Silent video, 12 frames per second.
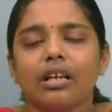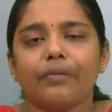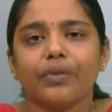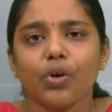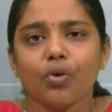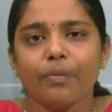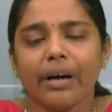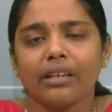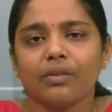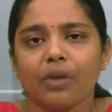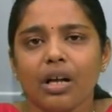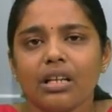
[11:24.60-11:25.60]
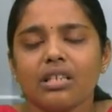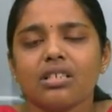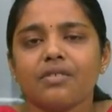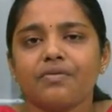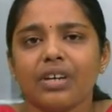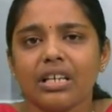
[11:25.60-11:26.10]
viewed by the world as
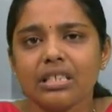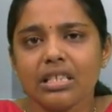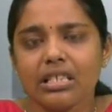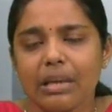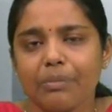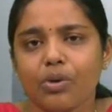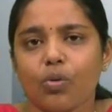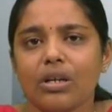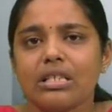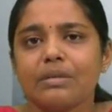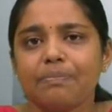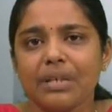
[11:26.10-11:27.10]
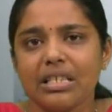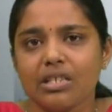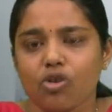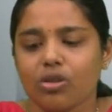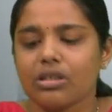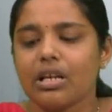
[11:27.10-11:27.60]
a first step towards the peace
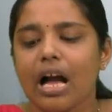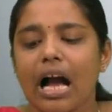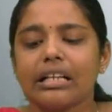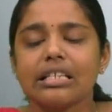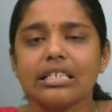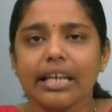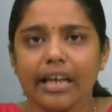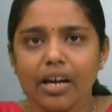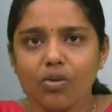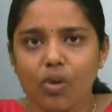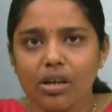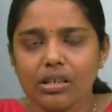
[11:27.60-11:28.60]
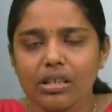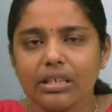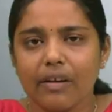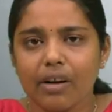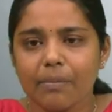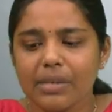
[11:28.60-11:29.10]
talks. And the second one
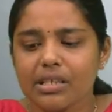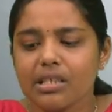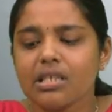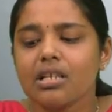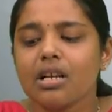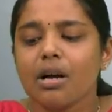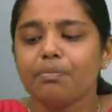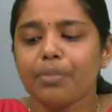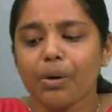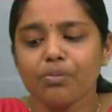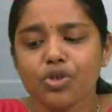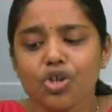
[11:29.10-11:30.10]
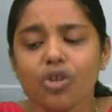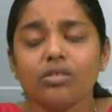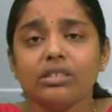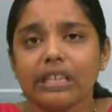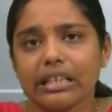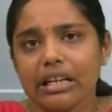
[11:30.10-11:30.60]
development is
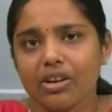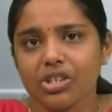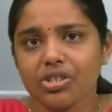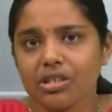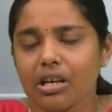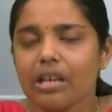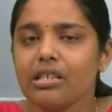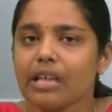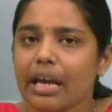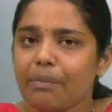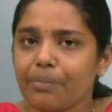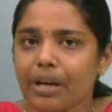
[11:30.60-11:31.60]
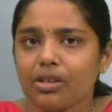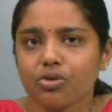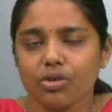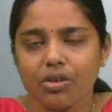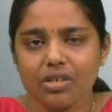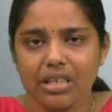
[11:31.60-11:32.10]
Panmunjom Declaration in April
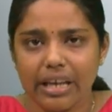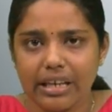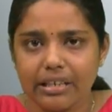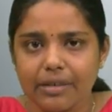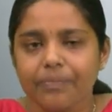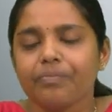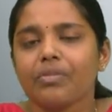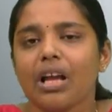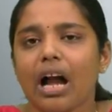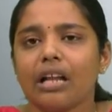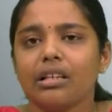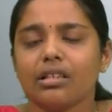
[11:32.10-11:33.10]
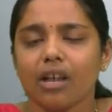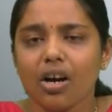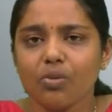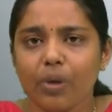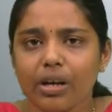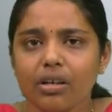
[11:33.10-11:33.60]
2018. And the
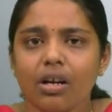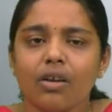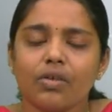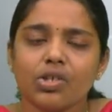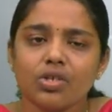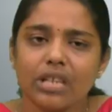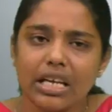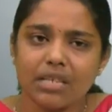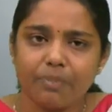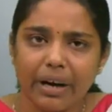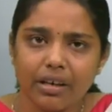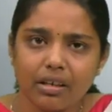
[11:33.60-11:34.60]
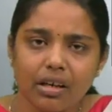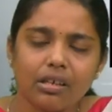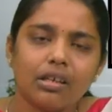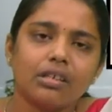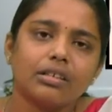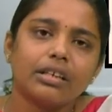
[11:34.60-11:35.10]
third one, which is expected,
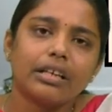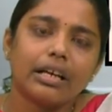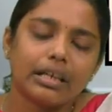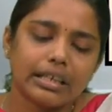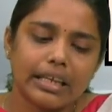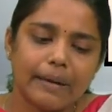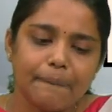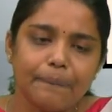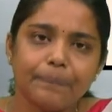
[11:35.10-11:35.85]
that Kim